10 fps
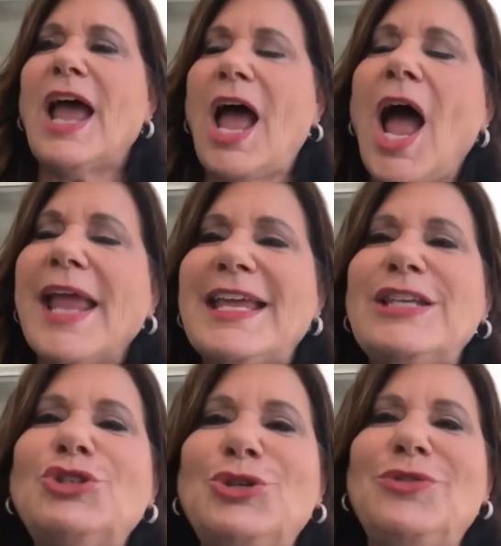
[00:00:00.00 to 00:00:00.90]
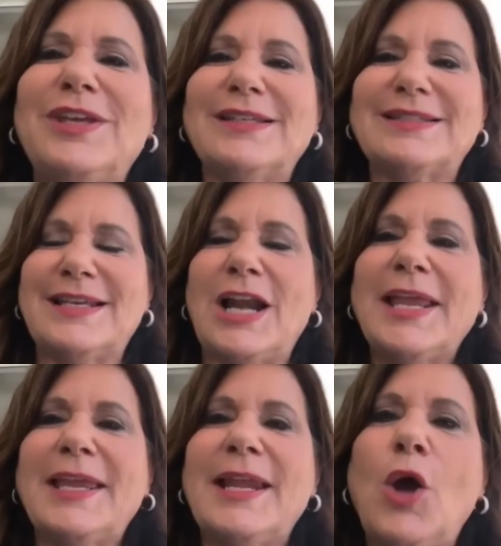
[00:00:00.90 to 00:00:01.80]
I can do this, and
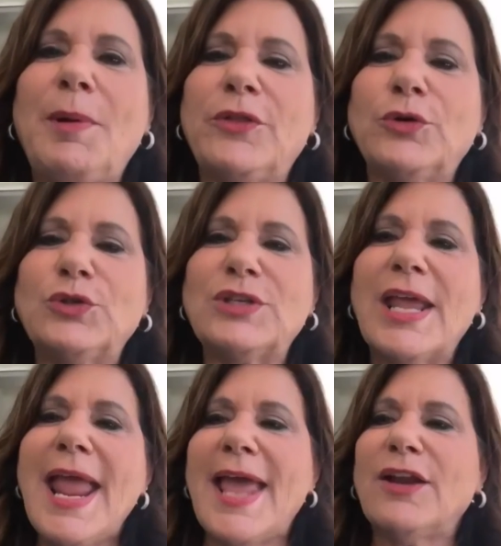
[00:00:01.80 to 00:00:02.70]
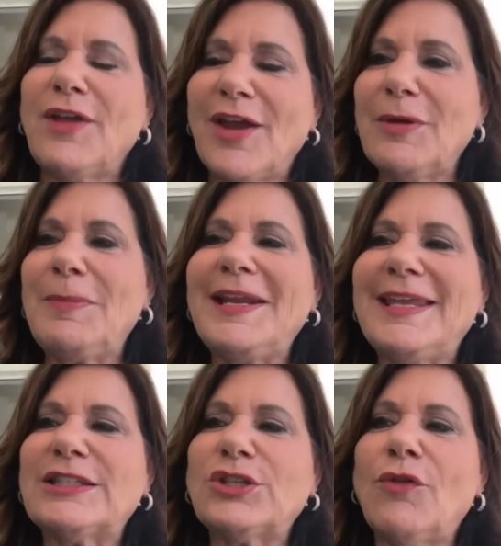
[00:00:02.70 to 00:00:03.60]
I can help others. And if everybody
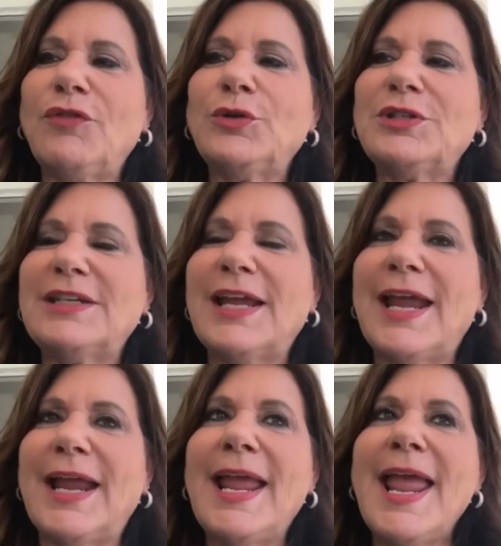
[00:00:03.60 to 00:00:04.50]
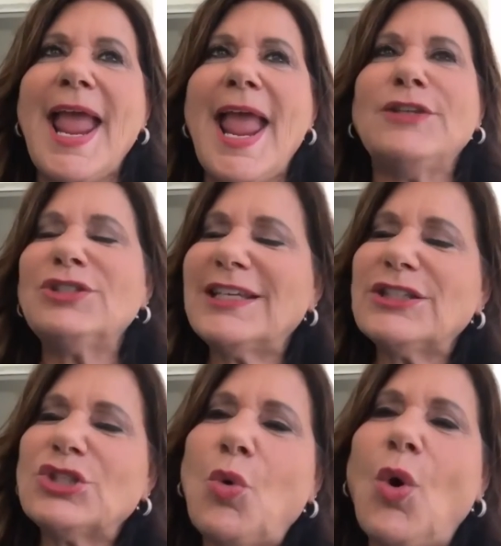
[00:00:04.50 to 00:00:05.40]
gets off here today and just
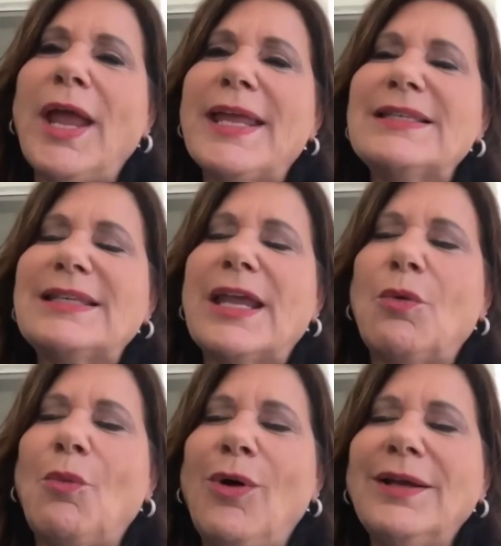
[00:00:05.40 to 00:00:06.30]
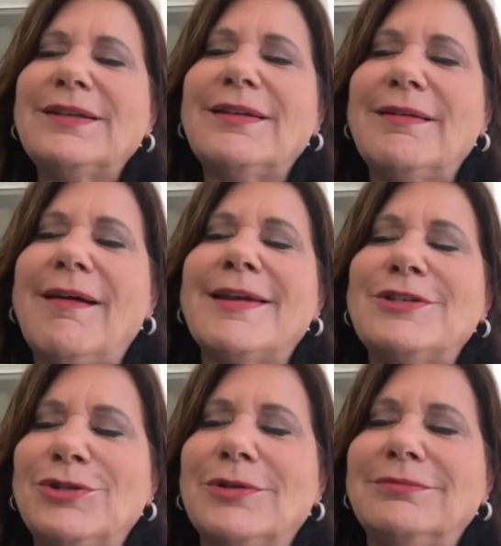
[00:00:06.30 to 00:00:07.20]
gets quiet and say, what can I
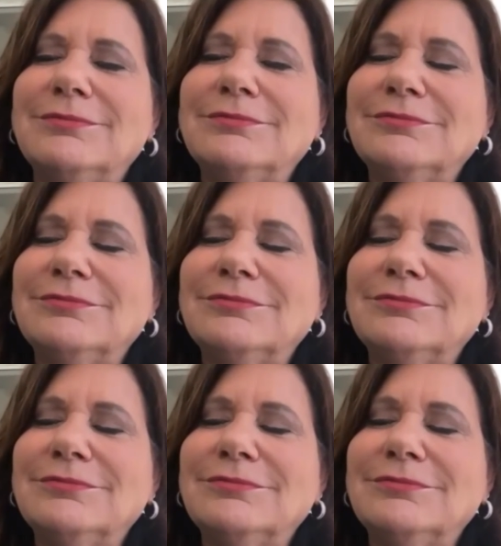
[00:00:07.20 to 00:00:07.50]
do?